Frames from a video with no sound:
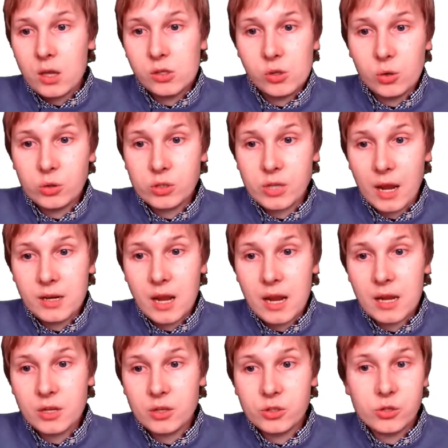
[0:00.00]
send
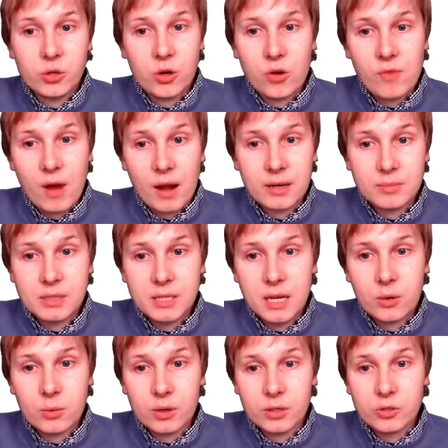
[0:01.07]
a pseudo-random
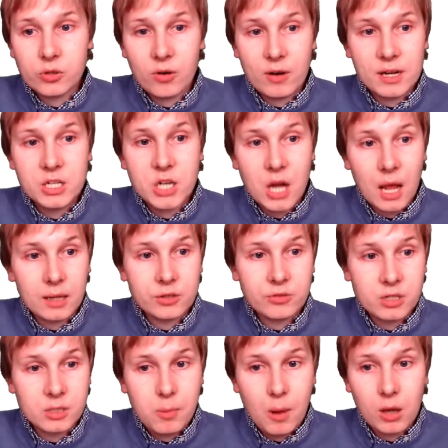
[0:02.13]
sequence or a challenge
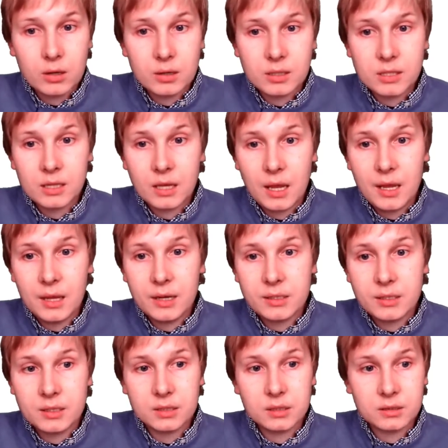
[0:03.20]
response
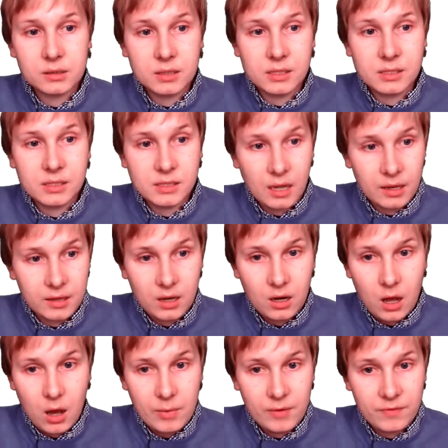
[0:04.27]
and send the
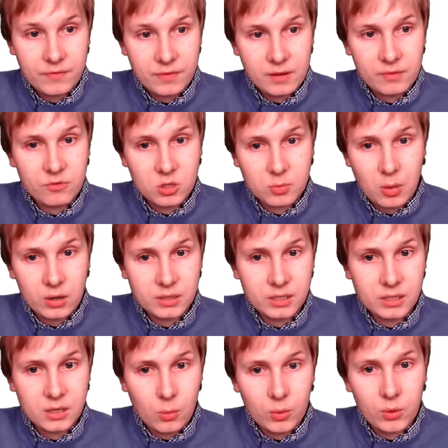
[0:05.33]
alarm if the response
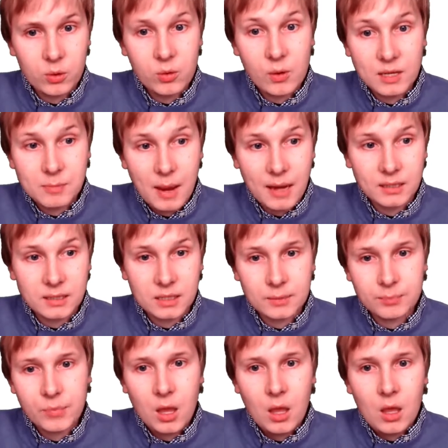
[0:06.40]
is not what you expected.
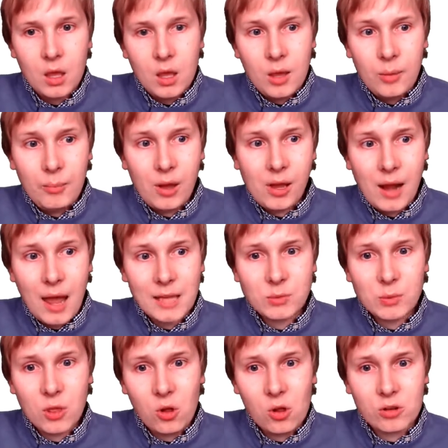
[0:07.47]
But as
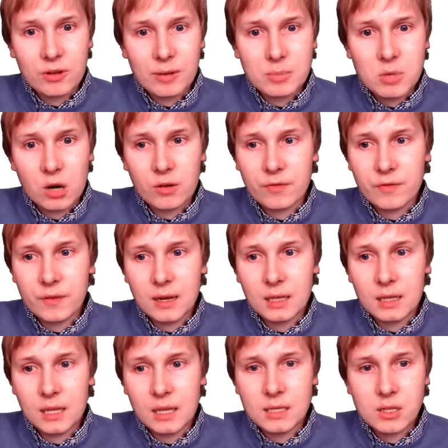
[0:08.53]
with all cryptography,
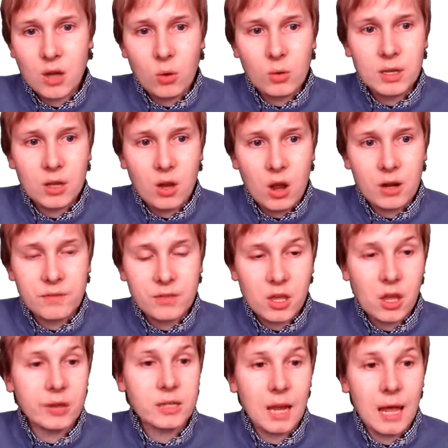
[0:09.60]
it's only good if the
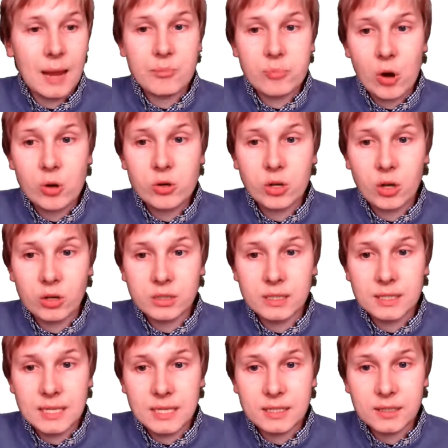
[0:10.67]
underlying protocols are
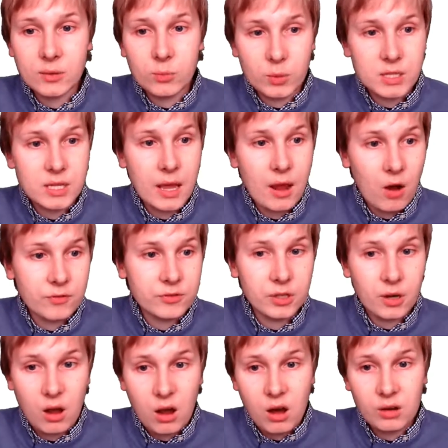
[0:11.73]
decent, which they
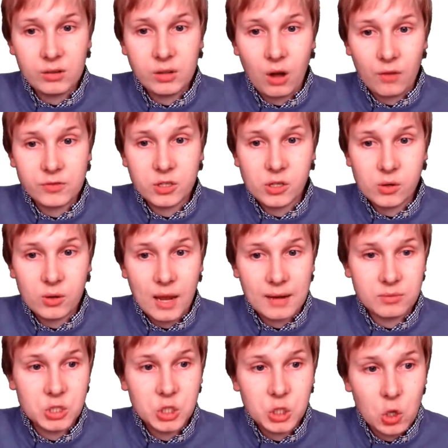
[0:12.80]
often aren't. Often you get
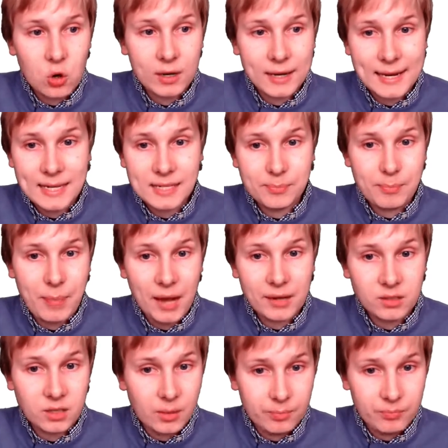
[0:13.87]
short keys, bad
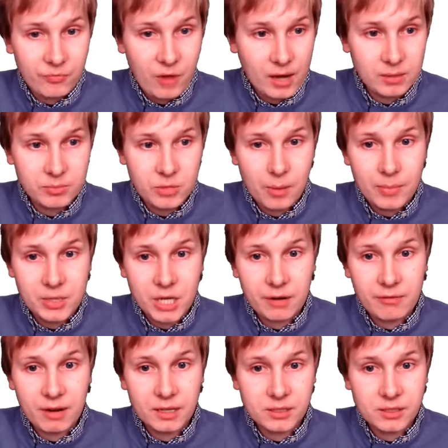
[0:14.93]
random number
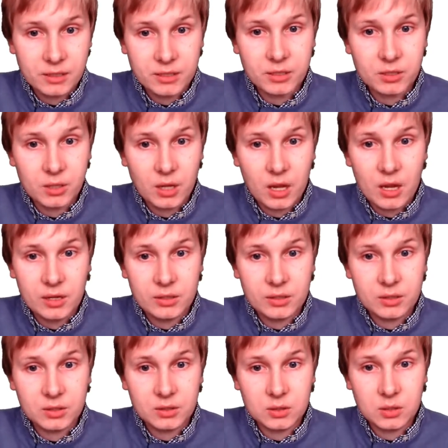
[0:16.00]
generators,
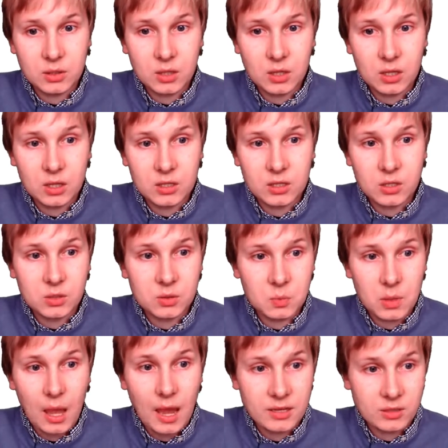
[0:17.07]
and
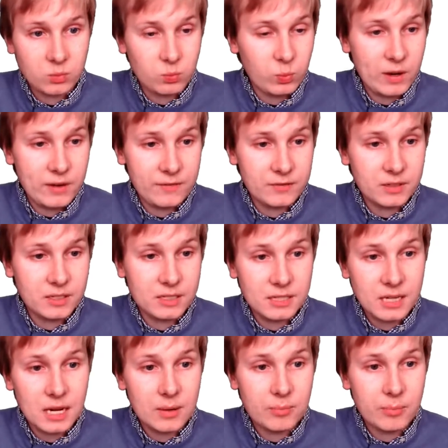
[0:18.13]
as we've
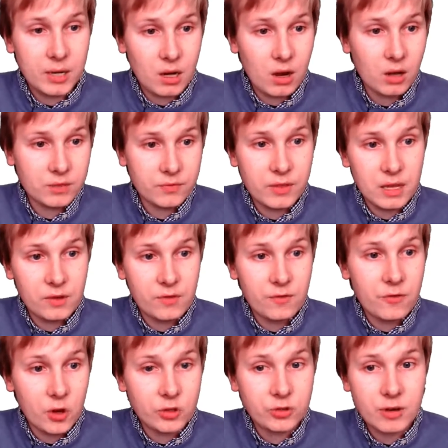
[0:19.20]
seen because of the
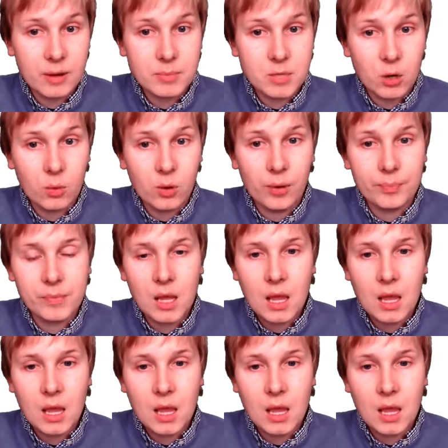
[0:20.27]
first crypto war.